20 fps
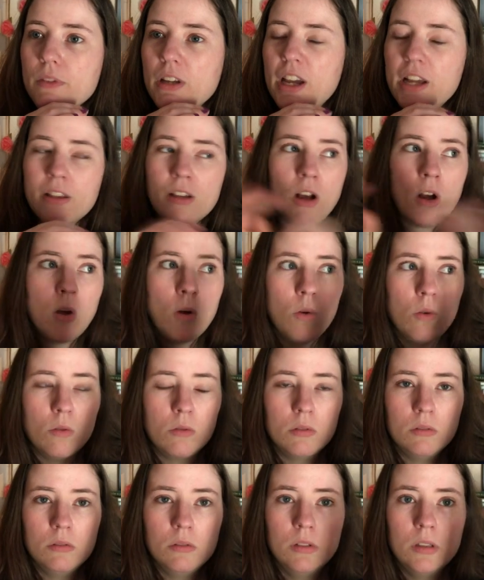and the
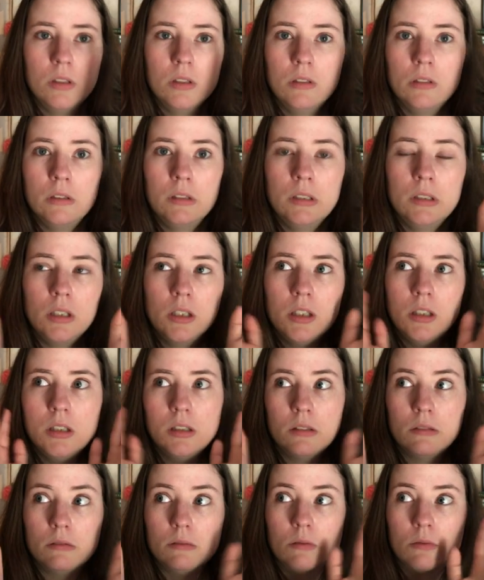whole
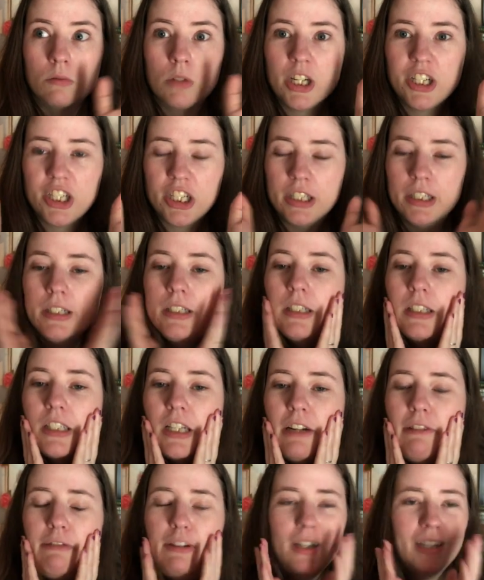Russia
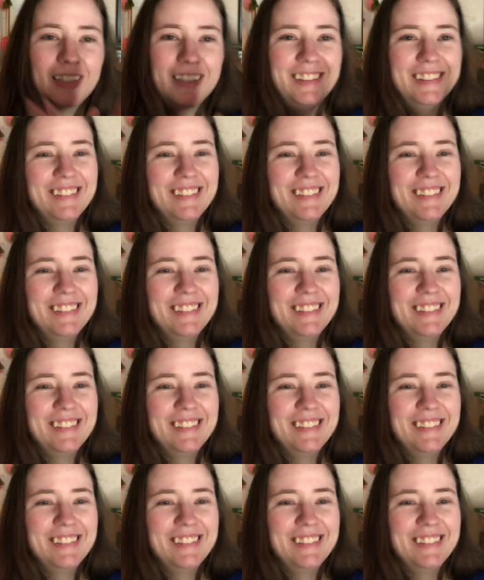stuff.